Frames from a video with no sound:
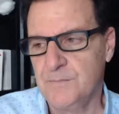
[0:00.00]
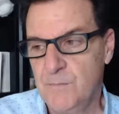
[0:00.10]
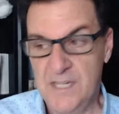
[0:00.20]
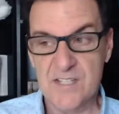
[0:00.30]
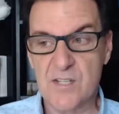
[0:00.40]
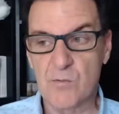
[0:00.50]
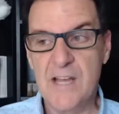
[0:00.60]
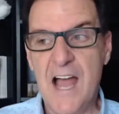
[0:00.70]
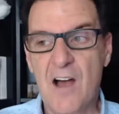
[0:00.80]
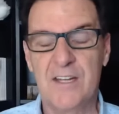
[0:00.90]
Because the
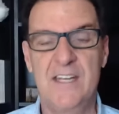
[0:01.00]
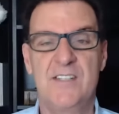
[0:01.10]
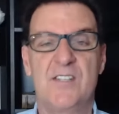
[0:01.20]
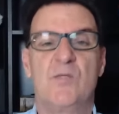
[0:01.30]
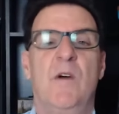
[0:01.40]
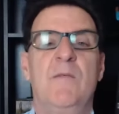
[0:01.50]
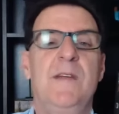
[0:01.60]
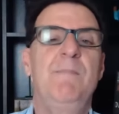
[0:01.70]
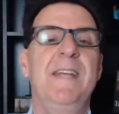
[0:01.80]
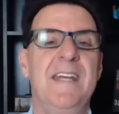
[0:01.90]
reality is, is when
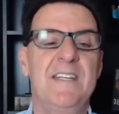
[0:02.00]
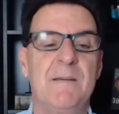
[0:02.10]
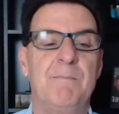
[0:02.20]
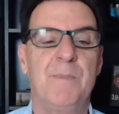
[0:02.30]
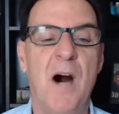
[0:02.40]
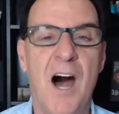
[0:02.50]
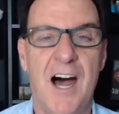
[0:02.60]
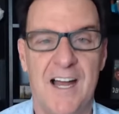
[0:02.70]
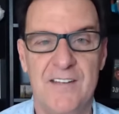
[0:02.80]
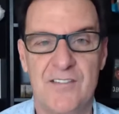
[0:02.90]
we begin to
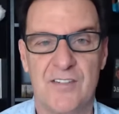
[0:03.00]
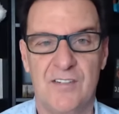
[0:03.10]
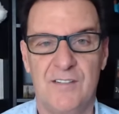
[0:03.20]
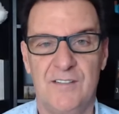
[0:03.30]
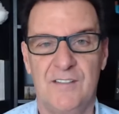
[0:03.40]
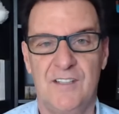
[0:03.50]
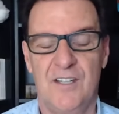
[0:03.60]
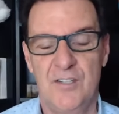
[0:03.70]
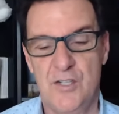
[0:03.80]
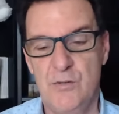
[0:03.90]
bond
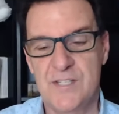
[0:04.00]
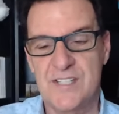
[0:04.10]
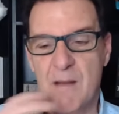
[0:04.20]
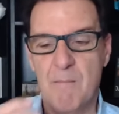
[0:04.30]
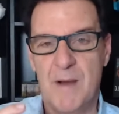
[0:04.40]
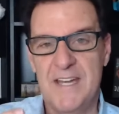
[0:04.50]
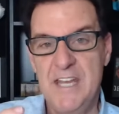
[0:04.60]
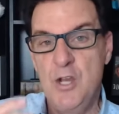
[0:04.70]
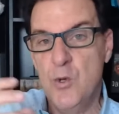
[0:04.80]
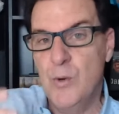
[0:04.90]
to
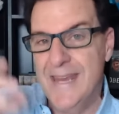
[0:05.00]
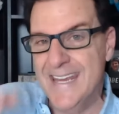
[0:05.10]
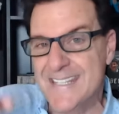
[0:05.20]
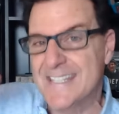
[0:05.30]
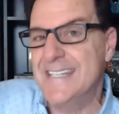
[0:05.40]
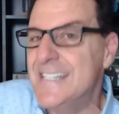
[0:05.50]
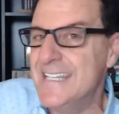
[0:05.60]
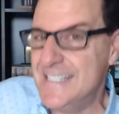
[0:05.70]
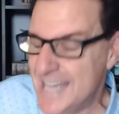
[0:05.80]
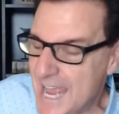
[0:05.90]
somebody who isn't
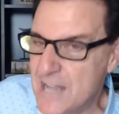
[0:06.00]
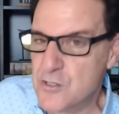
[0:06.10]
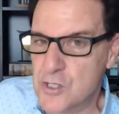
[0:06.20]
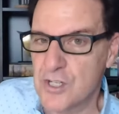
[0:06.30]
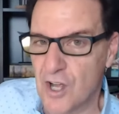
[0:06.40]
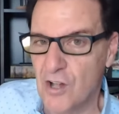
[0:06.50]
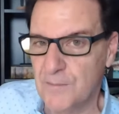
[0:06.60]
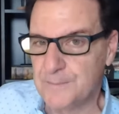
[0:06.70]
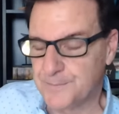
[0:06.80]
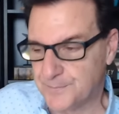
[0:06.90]
intentional,